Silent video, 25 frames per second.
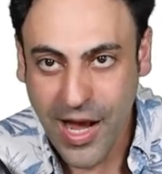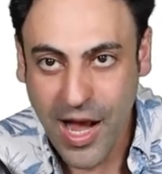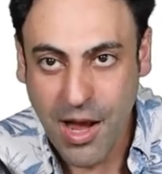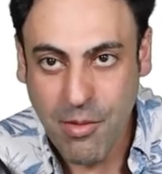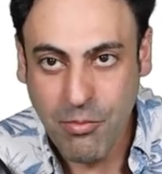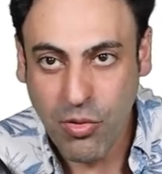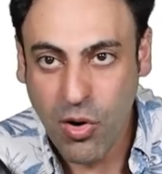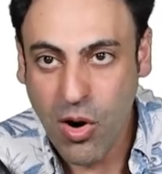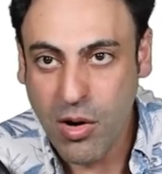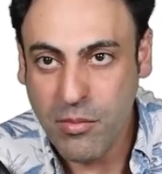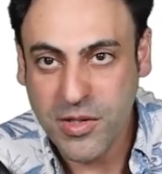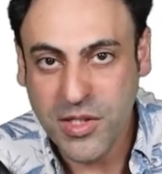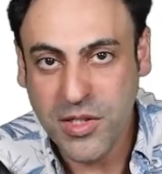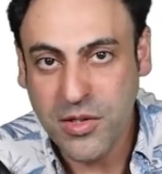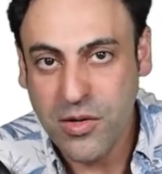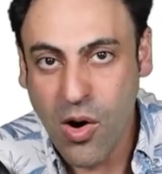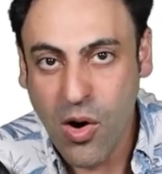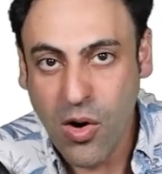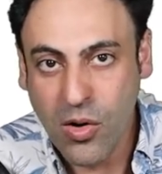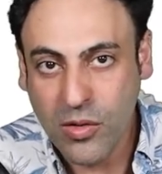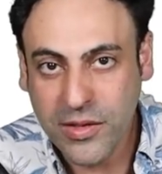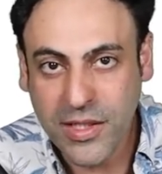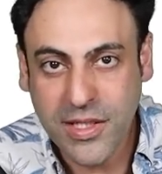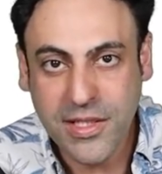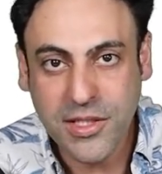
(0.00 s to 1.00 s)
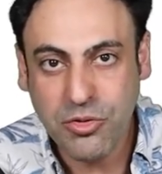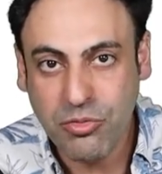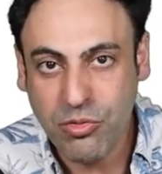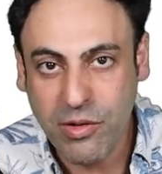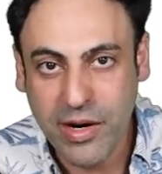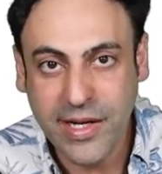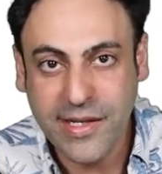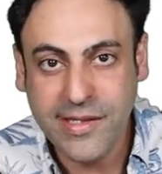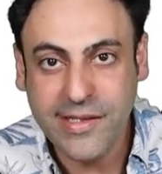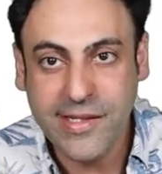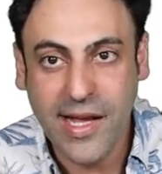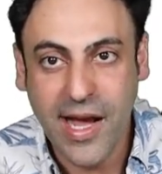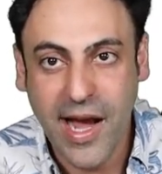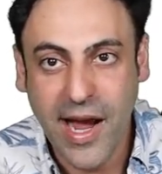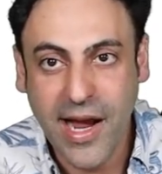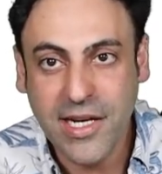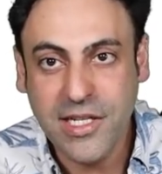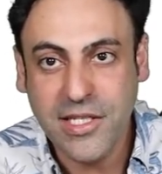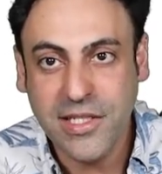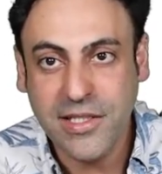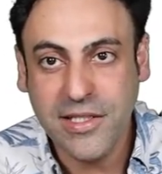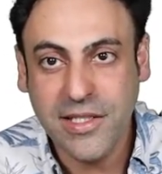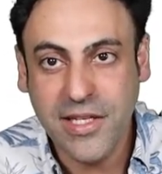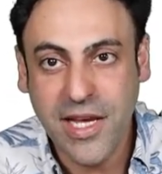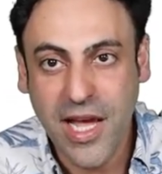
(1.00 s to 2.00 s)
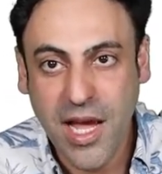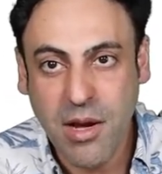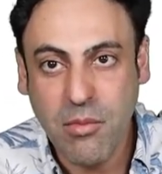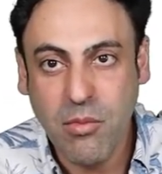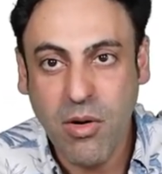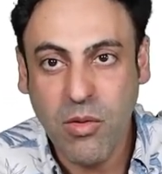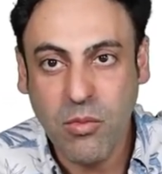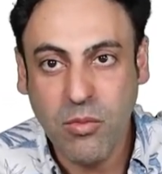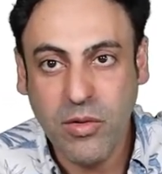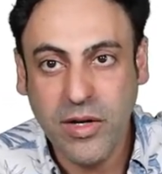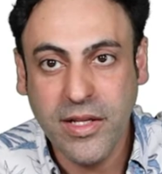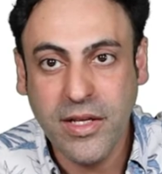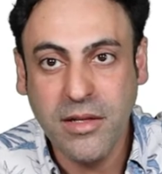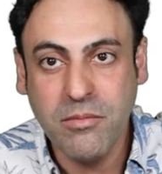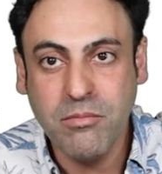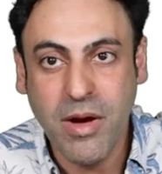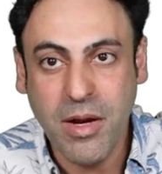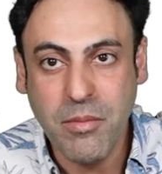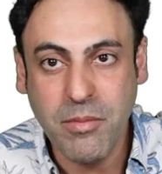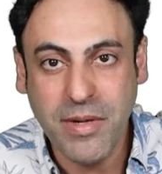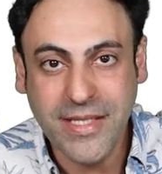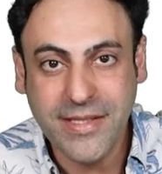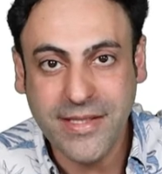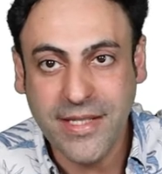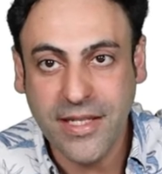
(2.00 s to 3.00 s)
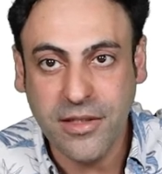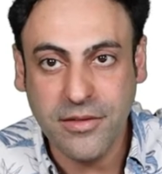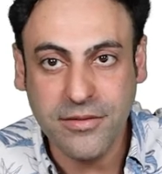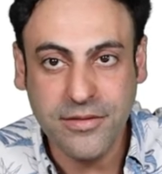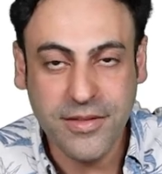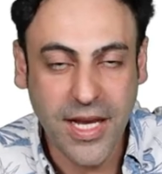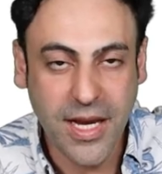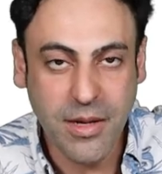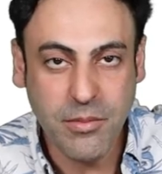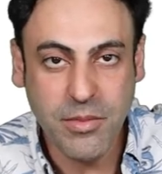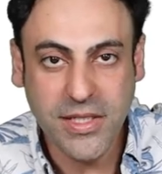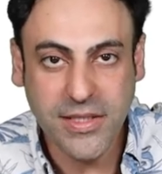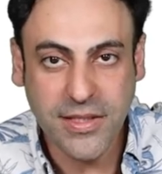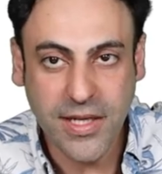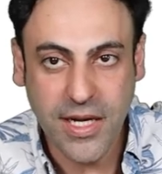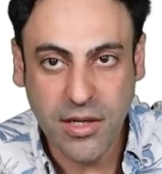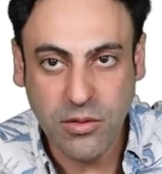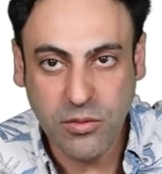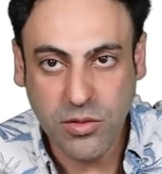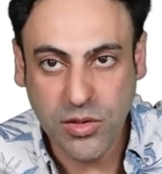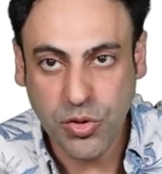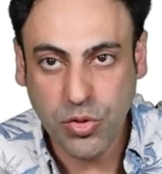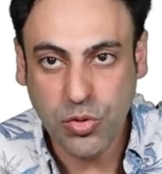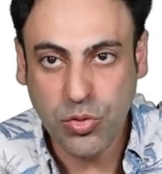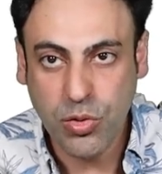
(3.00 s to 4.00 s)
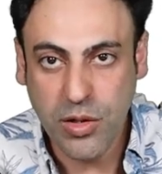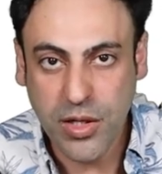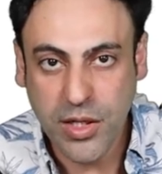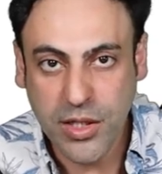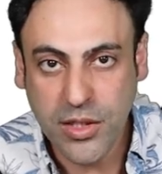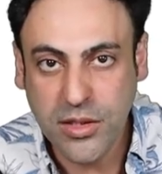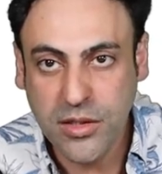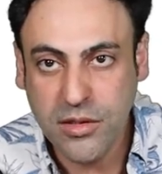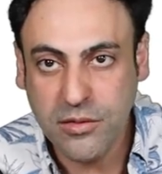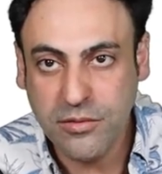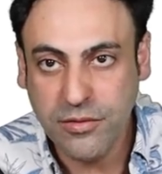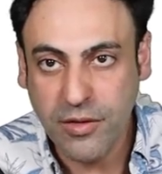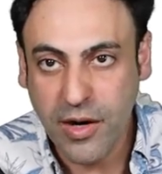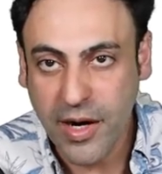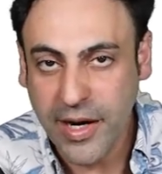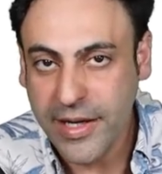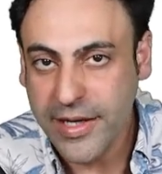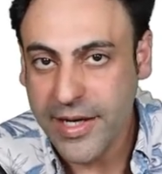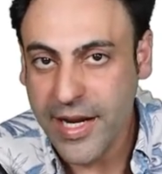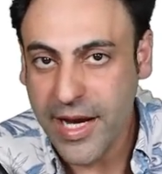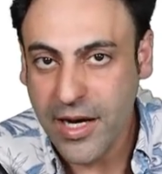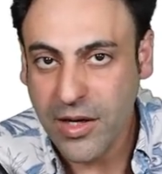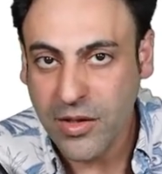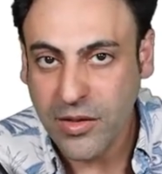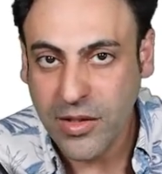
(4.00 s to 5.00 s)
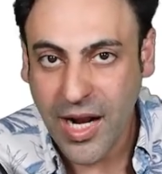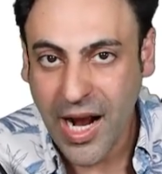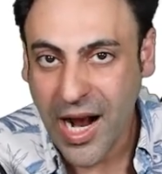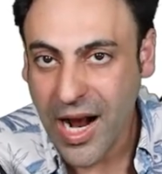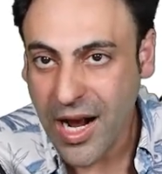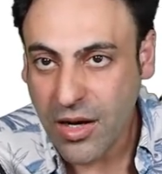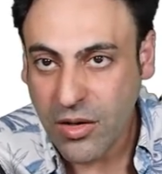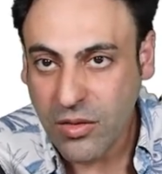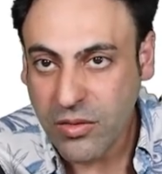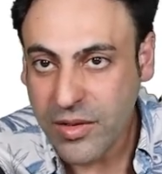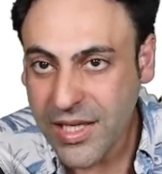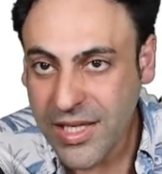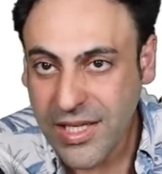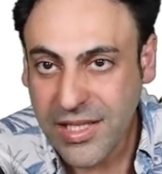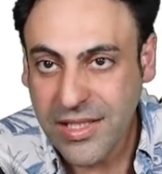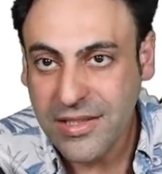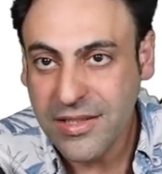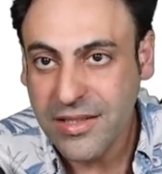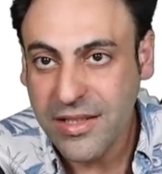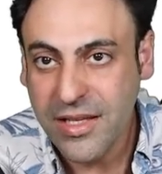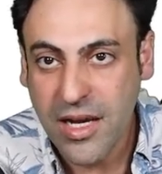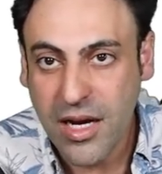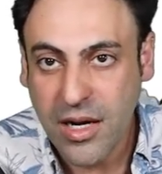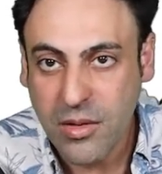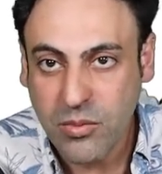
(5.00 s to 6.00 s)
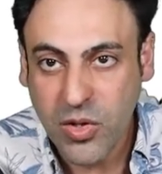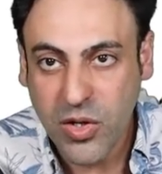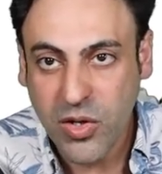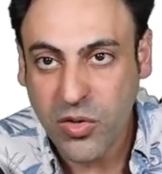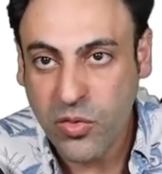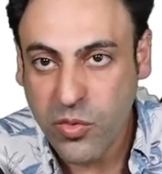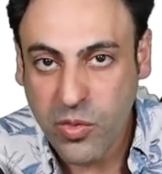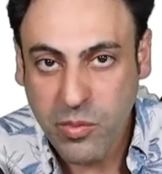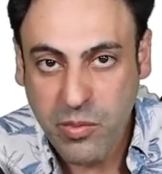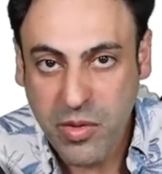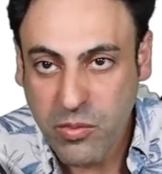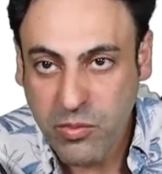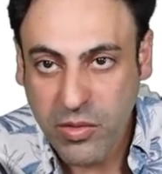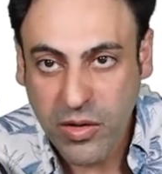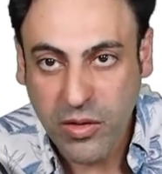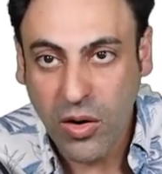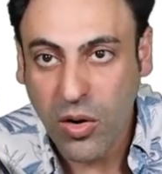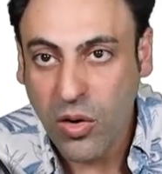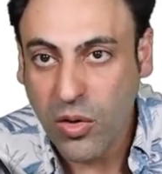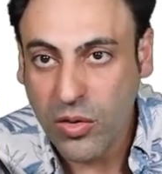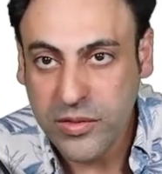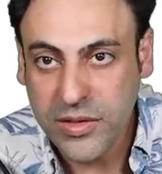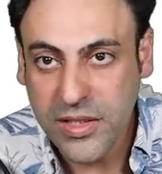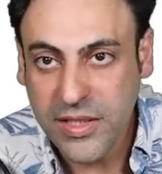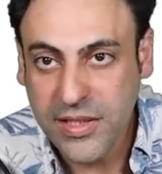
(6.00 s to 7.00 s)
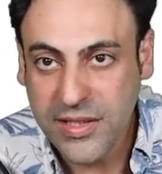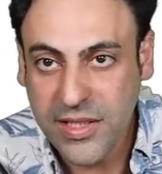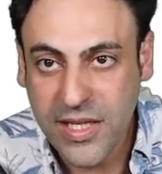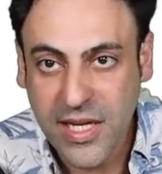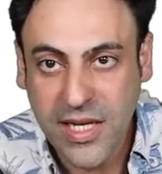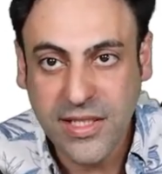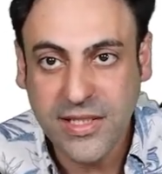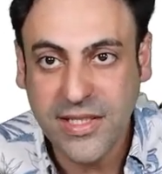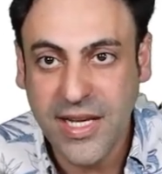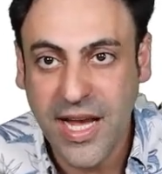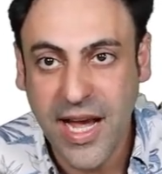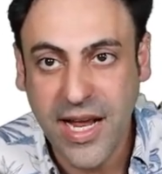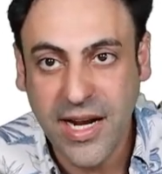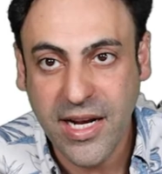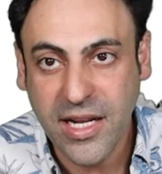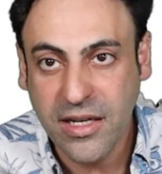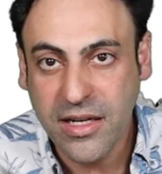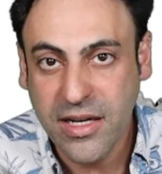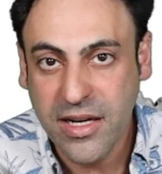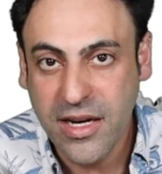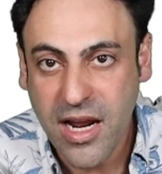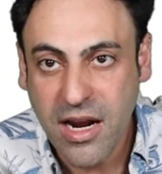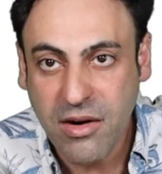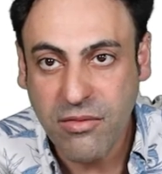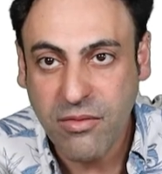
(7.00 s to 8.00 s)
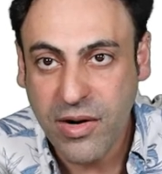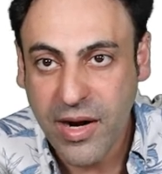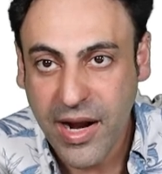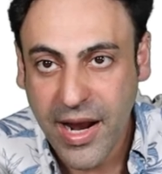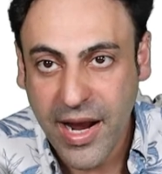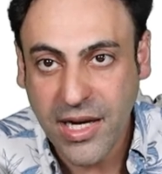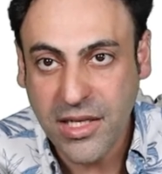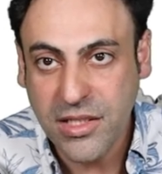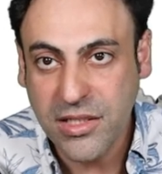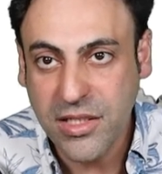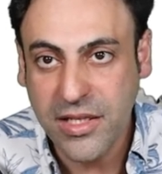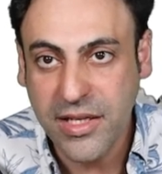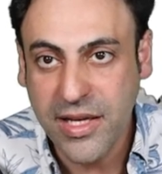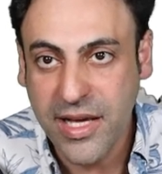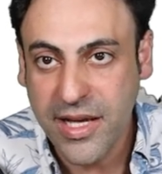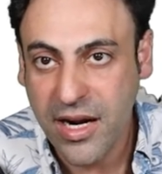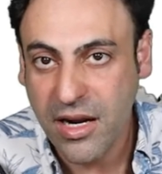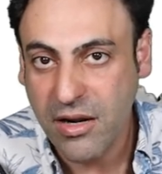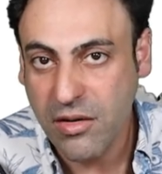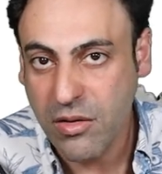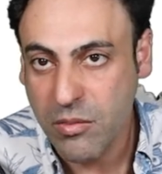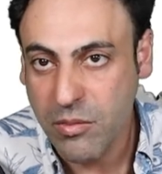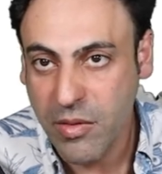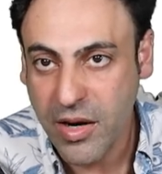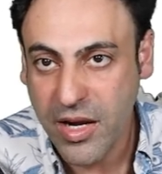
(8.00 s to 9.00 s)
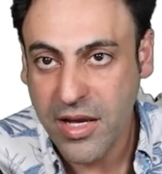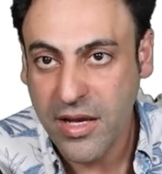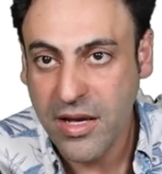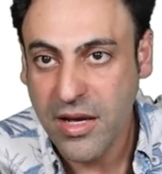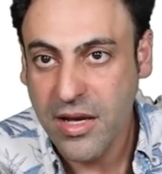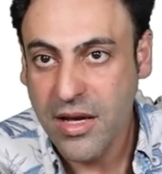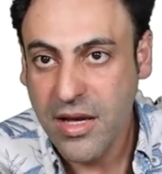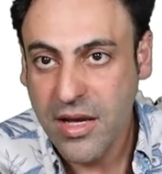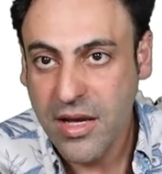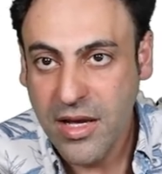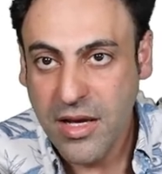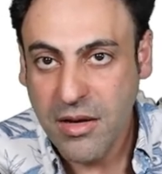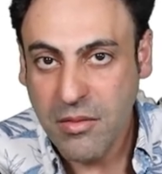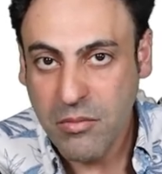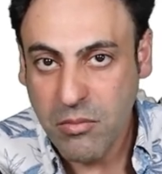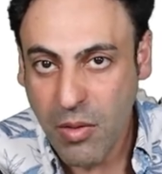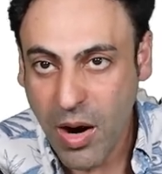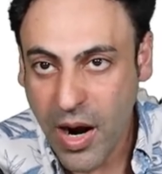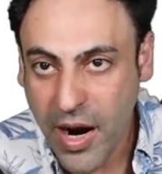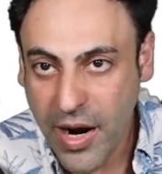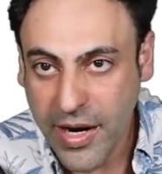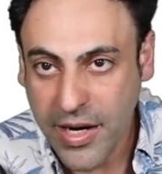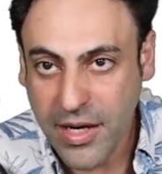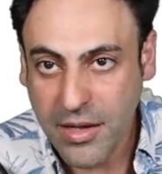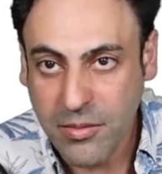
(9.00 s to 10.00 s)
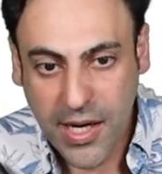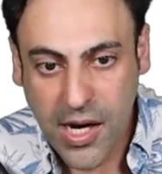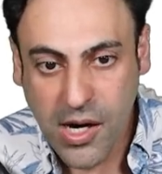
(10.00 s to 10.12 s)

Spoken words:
I promise you, all these tricks, I just came up with it by myself. That means I was trying to find out how easily I'm going to remember all these things, and it never actually get out of my mind.